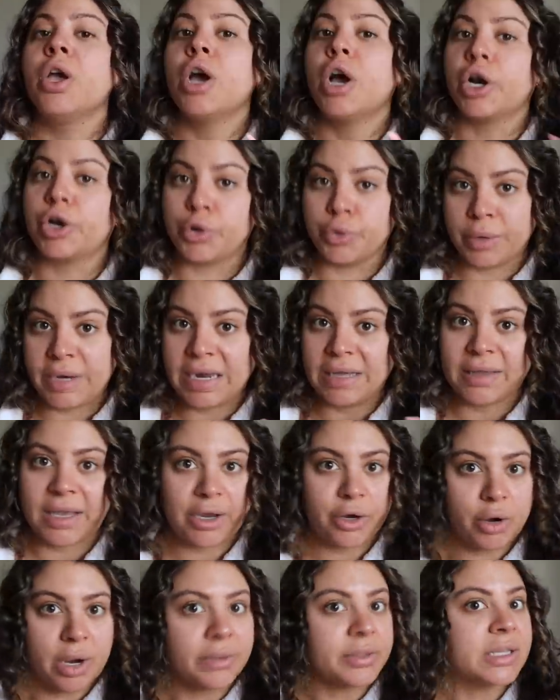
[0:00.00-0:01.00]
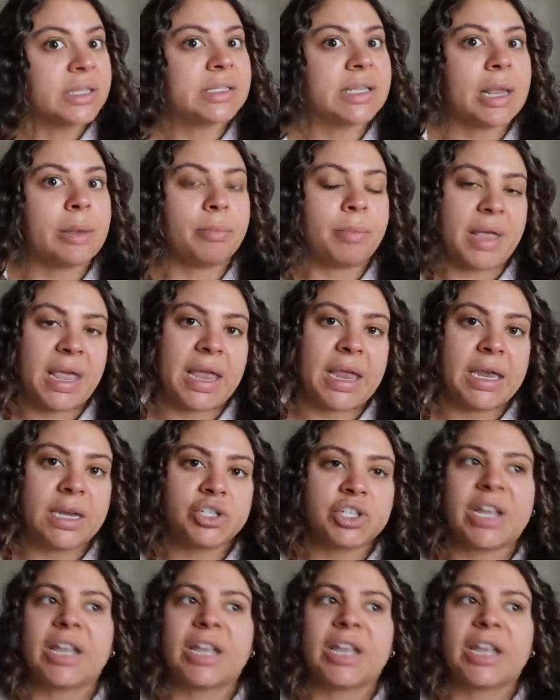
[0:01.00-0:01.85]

agreeing that you're on the same page,